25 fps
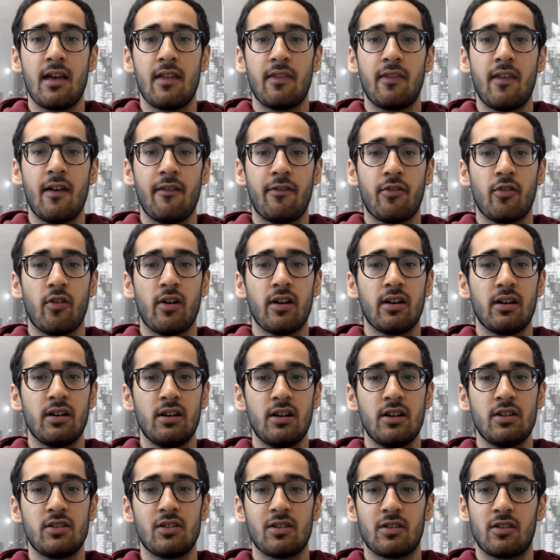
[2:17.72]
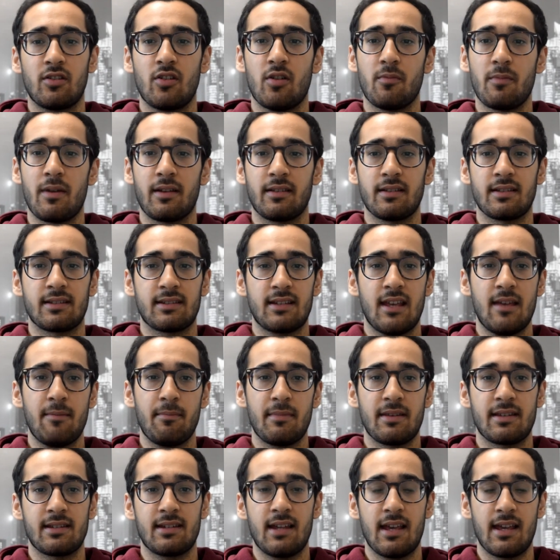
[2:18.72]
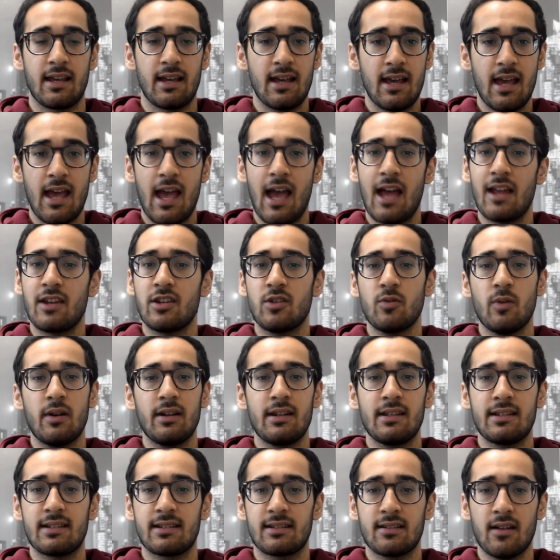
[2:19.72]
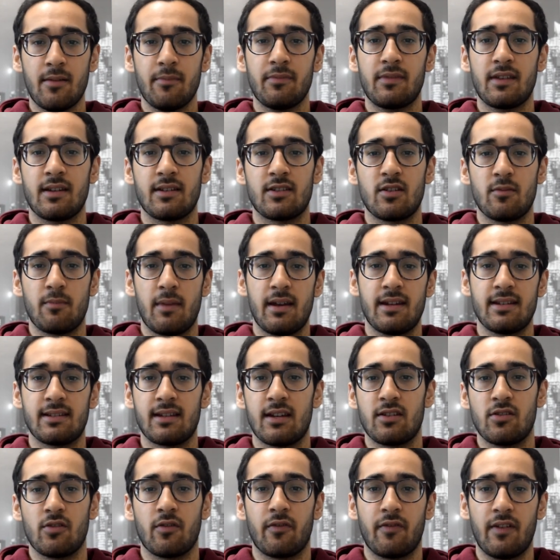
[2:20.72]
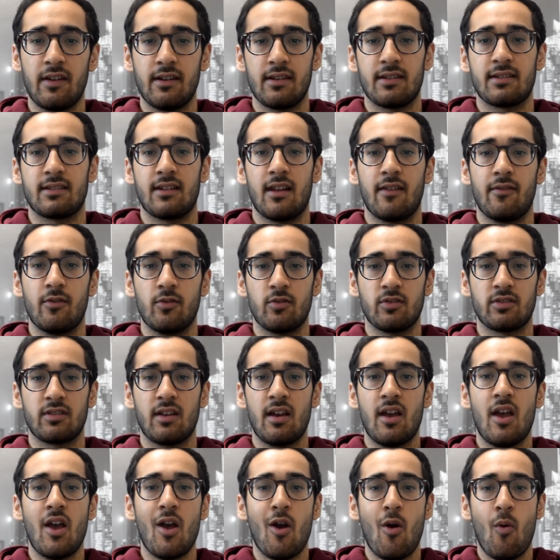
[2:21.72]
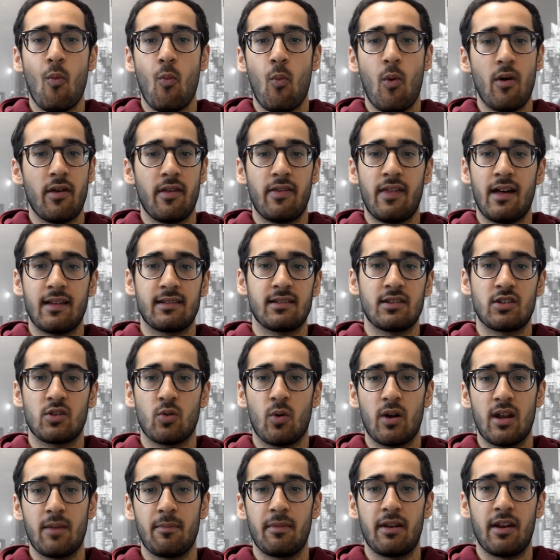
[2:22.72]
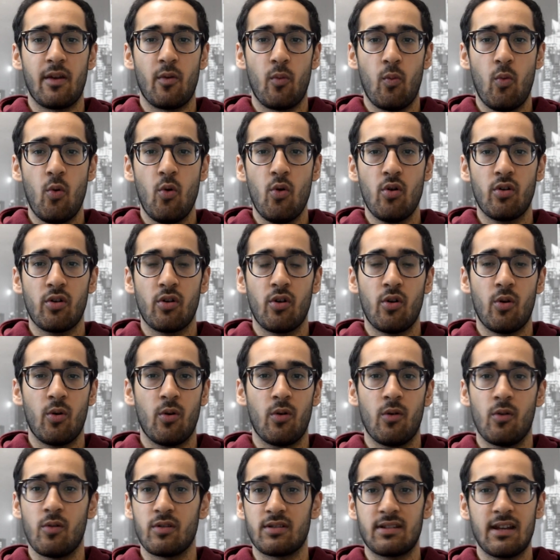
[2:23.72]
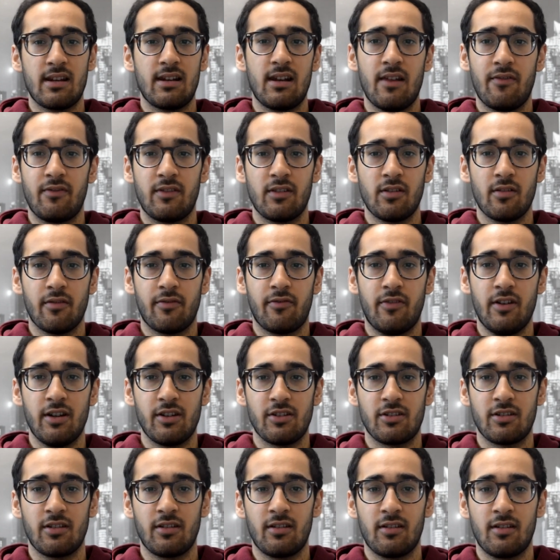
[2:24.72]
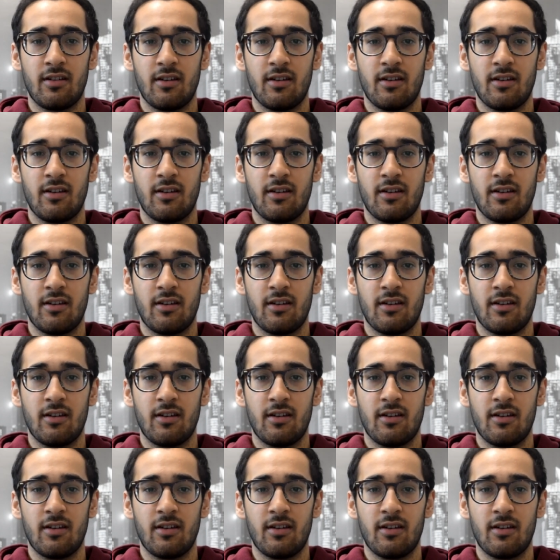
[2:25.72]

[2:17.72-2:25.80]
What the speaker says: Therefore, I urge you to not make the same mistake and do at least something to maintain your fitness levels, whether that's a 20-minute walk or deadlifting your fridge.